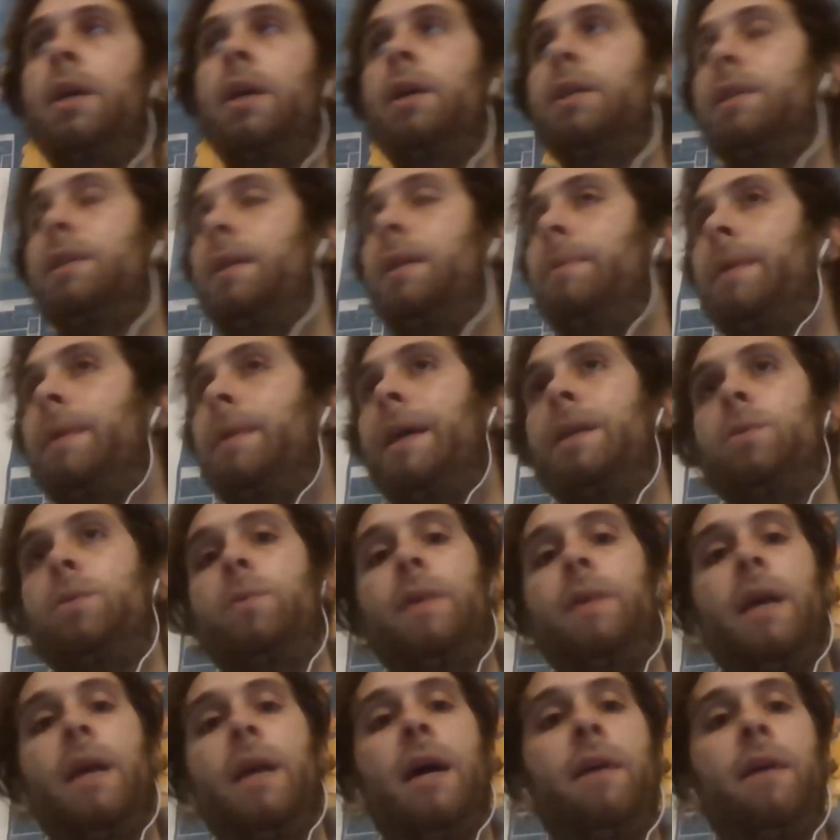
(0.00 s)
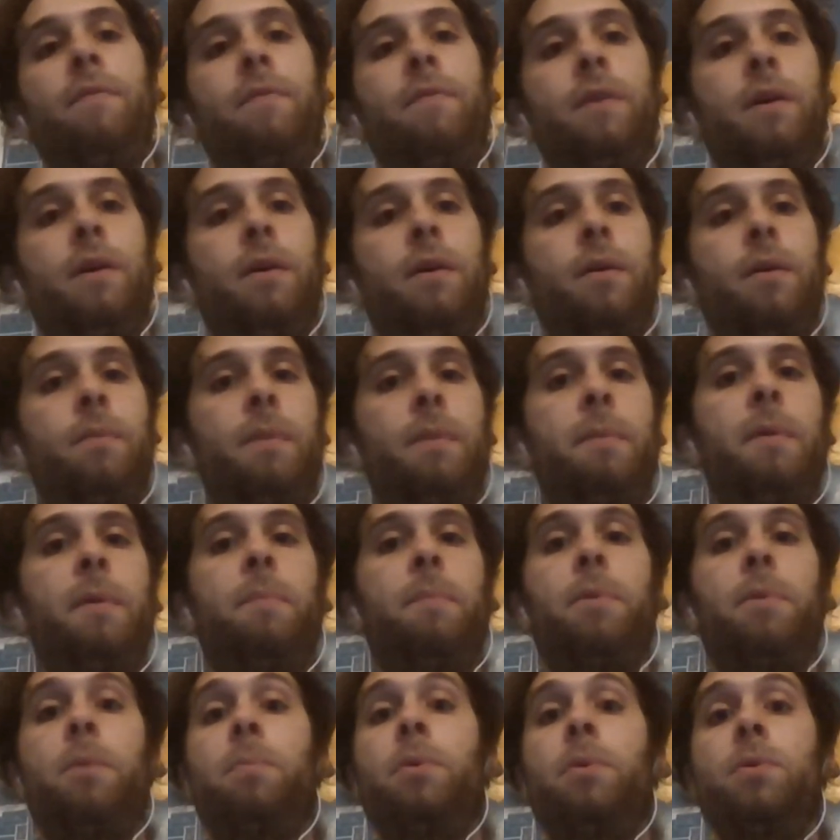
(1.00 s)
sometimes we have maybe
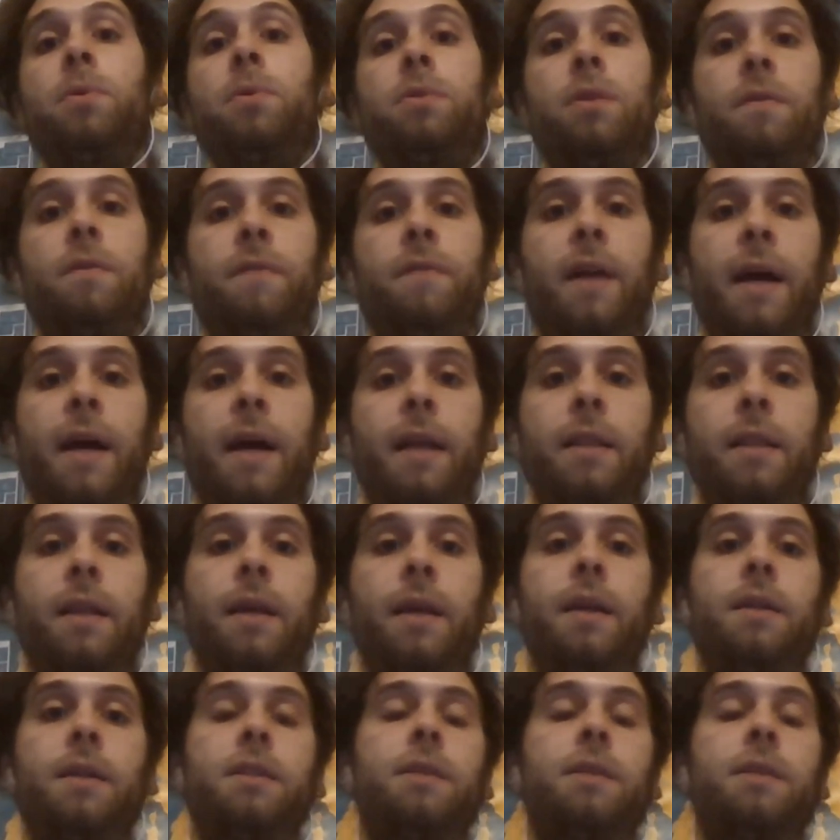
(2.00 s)
proposal writing,